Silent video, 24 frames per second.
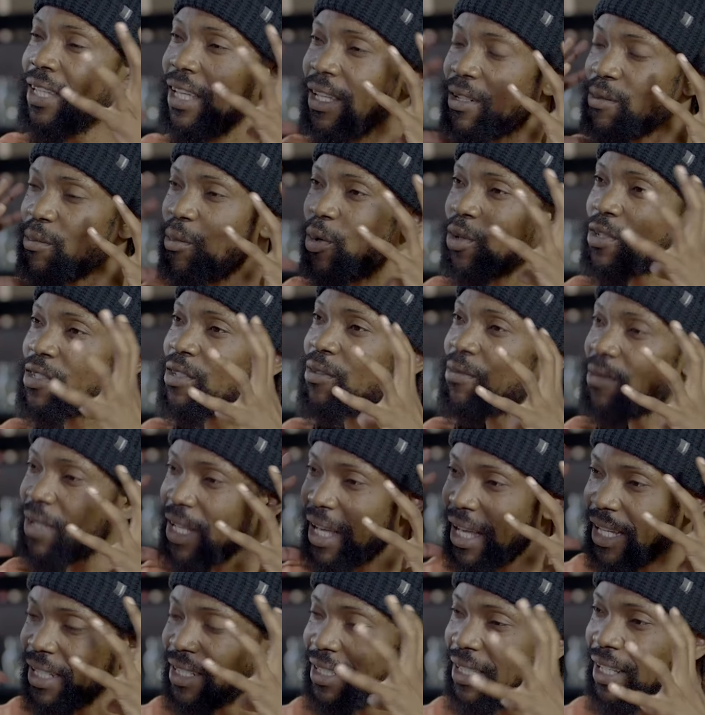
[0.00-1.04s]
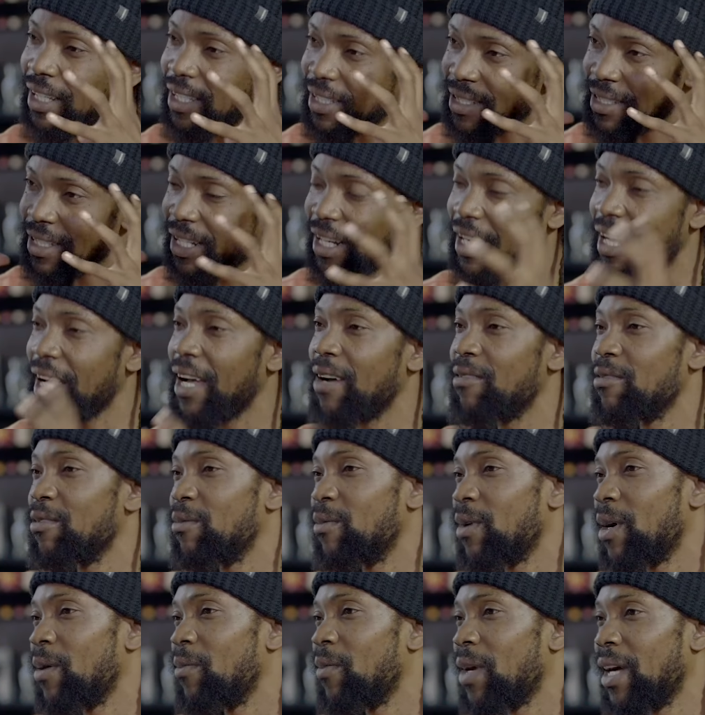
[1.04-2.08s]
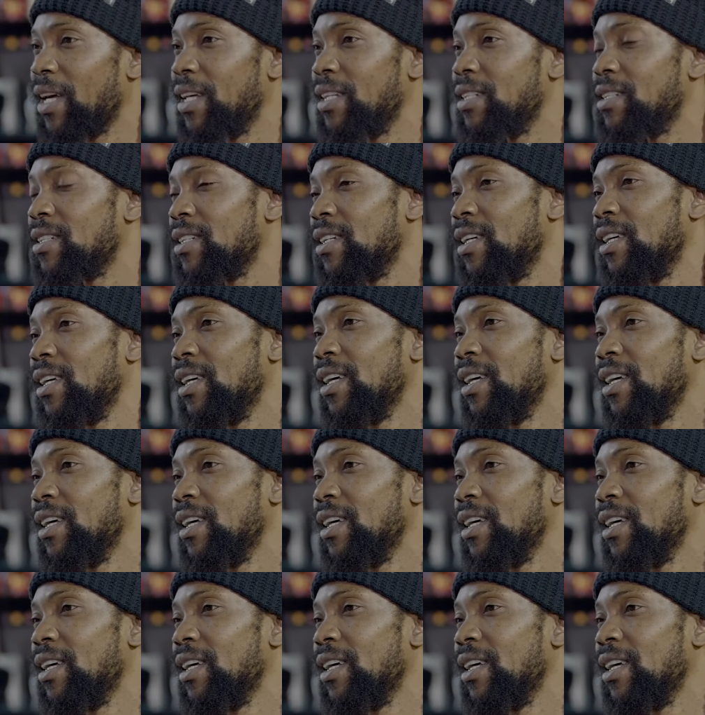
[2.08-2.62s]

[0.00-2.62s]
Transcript: get most of the ideas that I have in my mind.